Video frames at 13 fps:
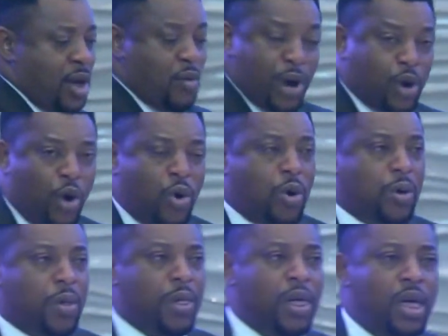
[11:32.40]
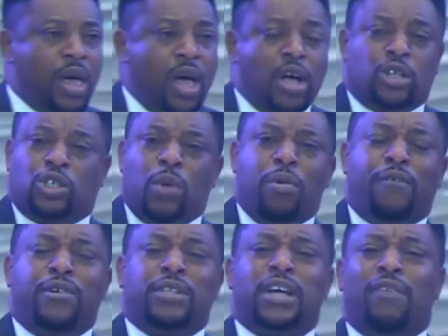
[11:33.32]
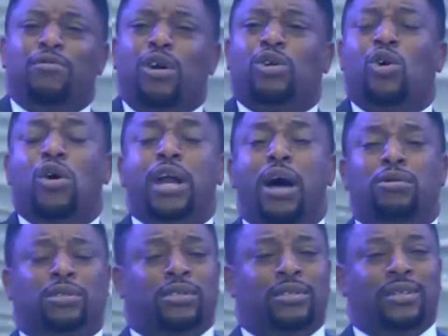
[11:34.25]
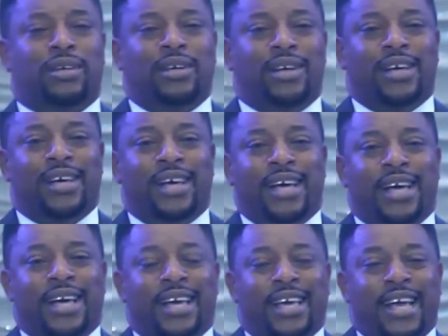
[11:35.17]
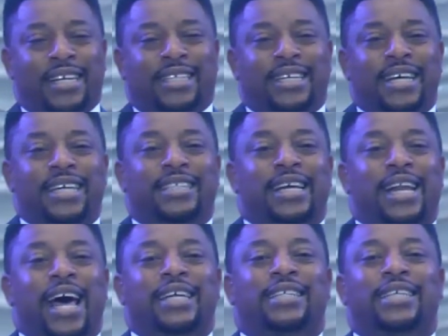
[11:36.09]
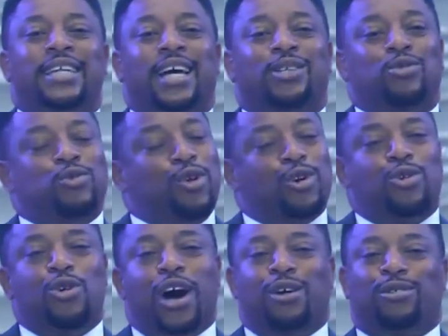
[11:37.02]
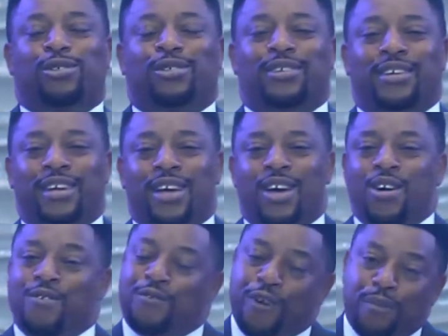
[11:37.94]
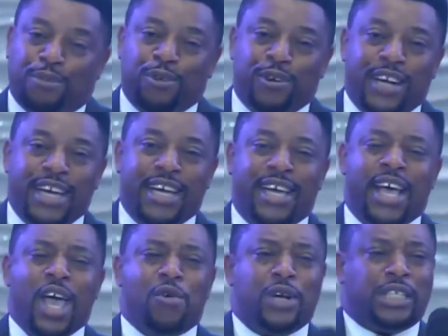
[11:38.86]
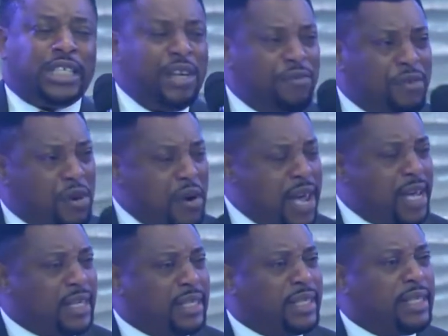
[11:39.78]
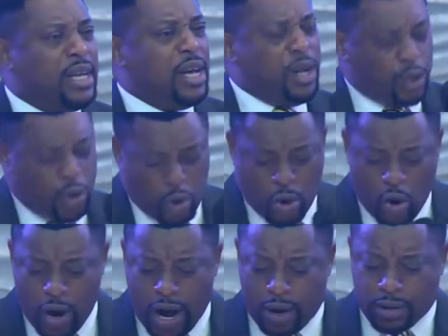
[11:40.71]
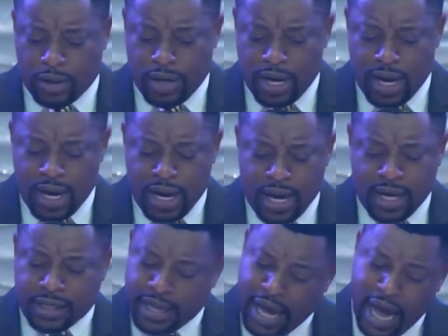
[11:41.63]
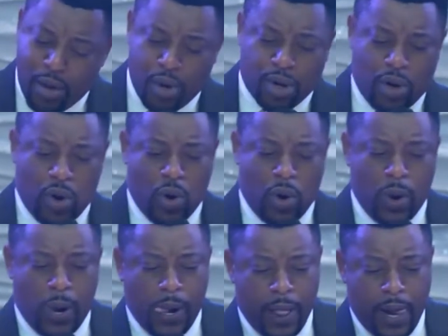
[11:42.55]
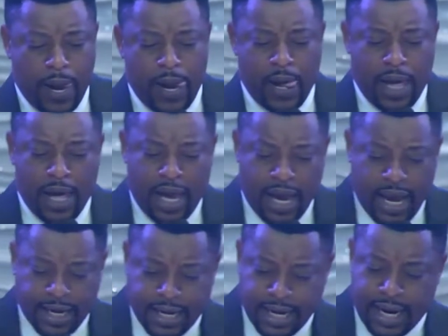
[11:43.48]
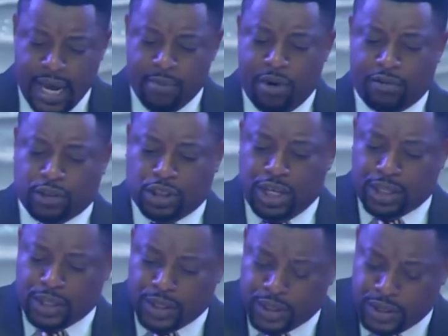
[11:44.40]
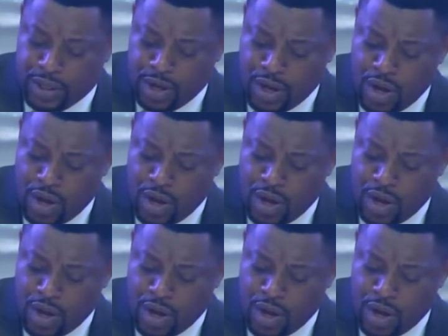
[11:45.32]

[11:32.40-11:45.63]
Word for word: We go. Some of us have not gone out. Yesterday is the last day that you will not go out. From today, receive grace to go out. Say, I will go in the name of Jesus.